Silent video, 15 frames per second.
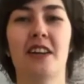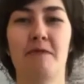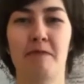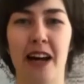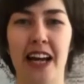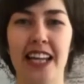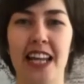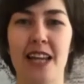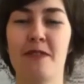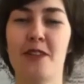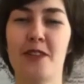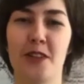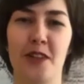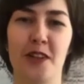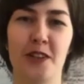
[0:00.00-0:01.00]
My name is
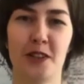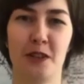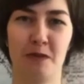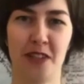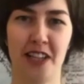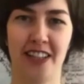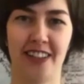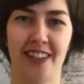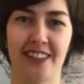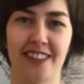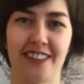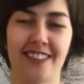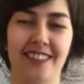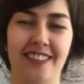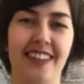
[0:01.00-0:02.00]
Julia Skupchenko,
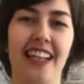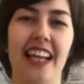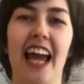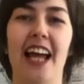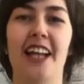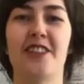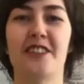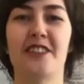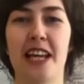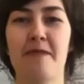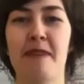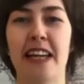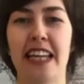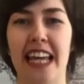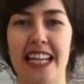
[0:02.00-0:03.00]
and today
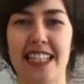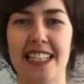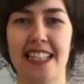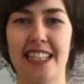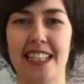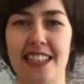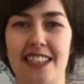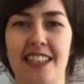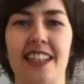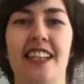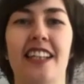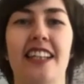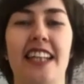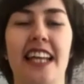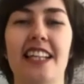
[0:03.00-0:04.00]
my guest is
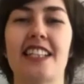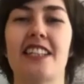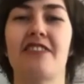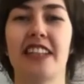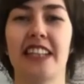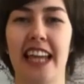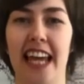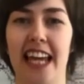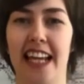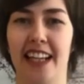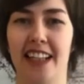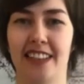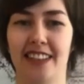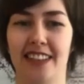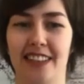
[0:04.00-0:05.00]
Tessa van
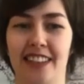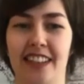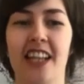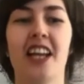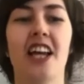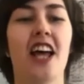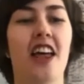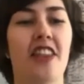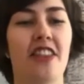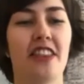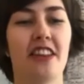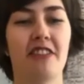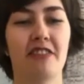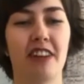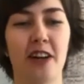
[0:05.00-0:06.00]
Keeken,
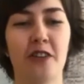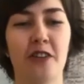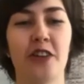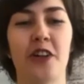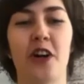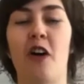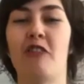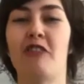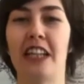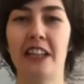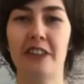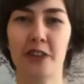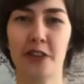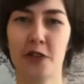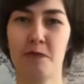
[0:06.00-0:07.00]
the founder of
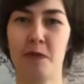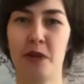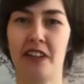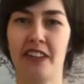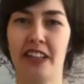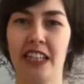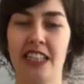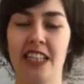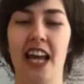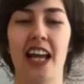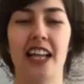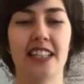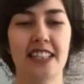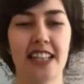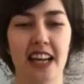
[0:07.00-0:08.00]
Lift Your Spirit
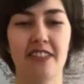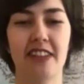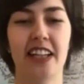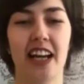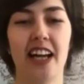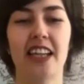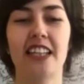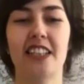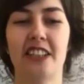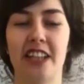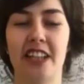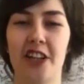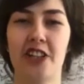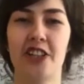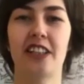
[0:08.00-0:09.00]
and T V K
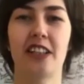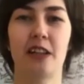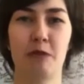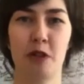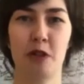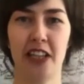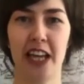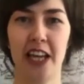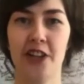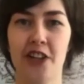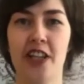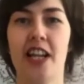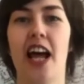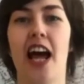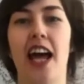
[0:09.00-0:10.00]
International
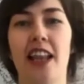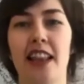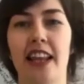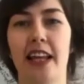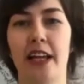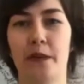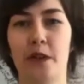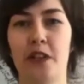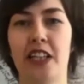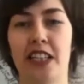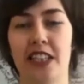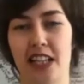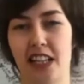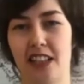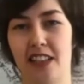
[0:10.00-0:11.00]
Communication and Language
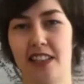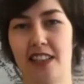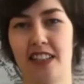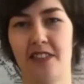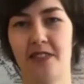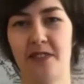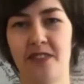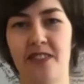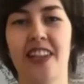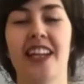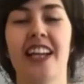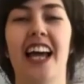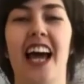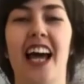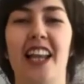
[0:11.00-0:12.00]
Consultancy.
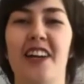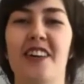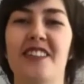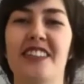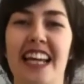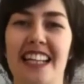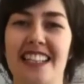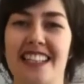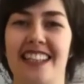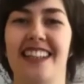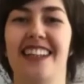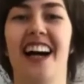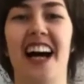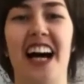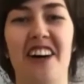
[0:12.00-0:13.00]
Hello, Tessa,
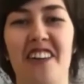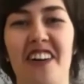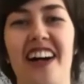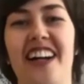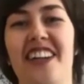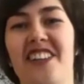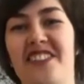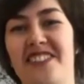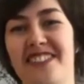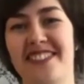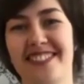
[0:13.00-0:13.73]
how are you?